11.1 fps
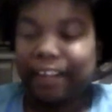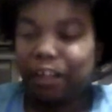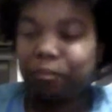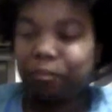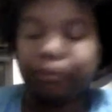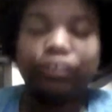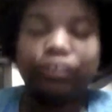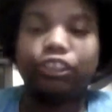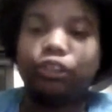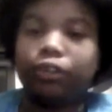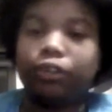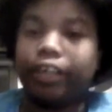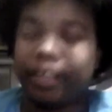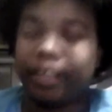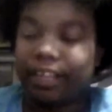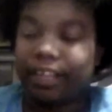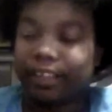I'm pretty sure
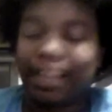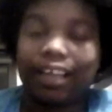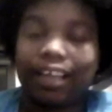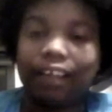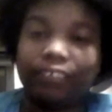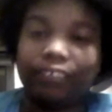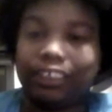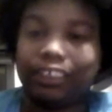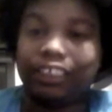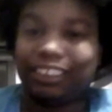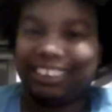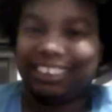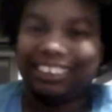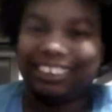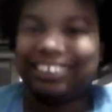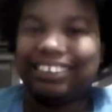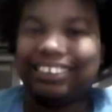that conversation in
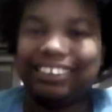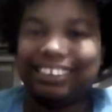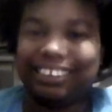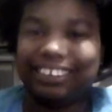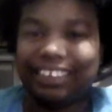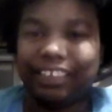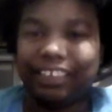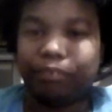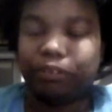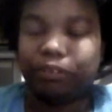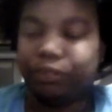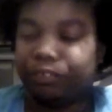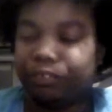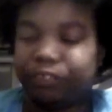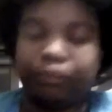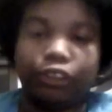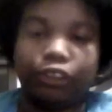this deleted scene between
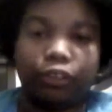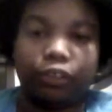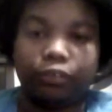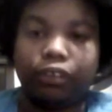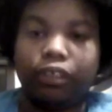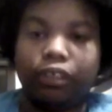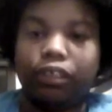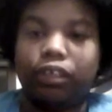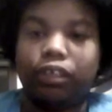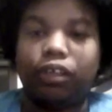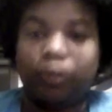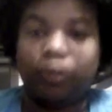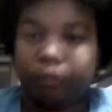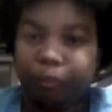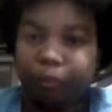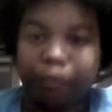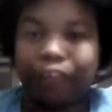Rick and Michonne
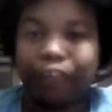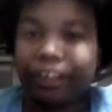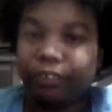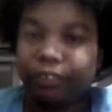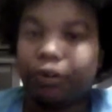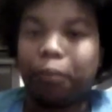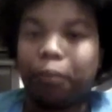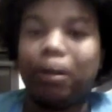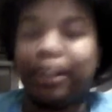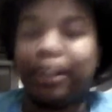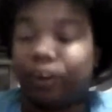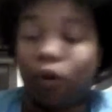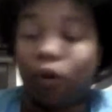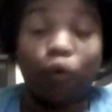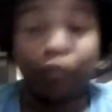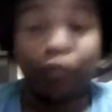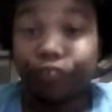ran through her mind
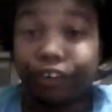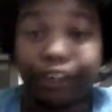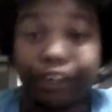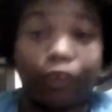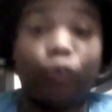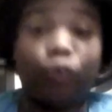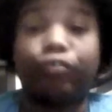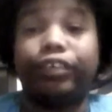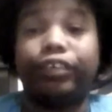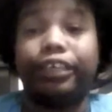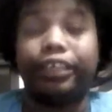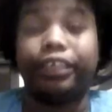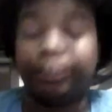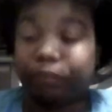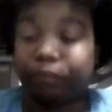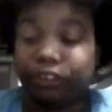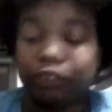over and over again. And
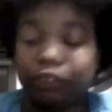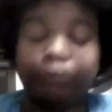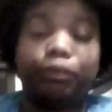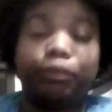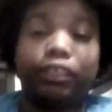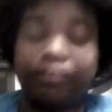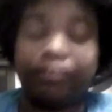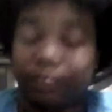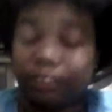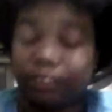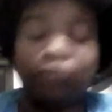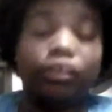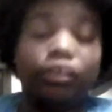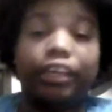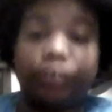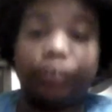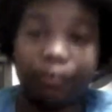it puts a new perspective and a new
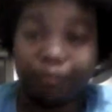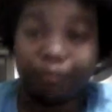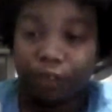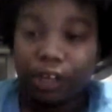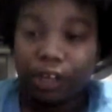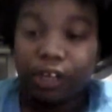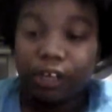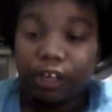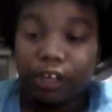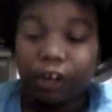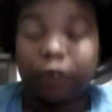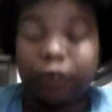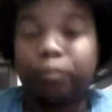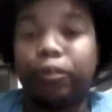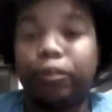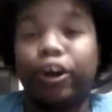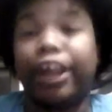layer of
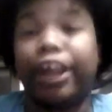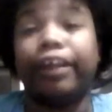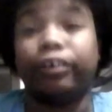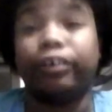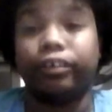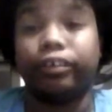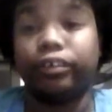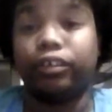her her anger.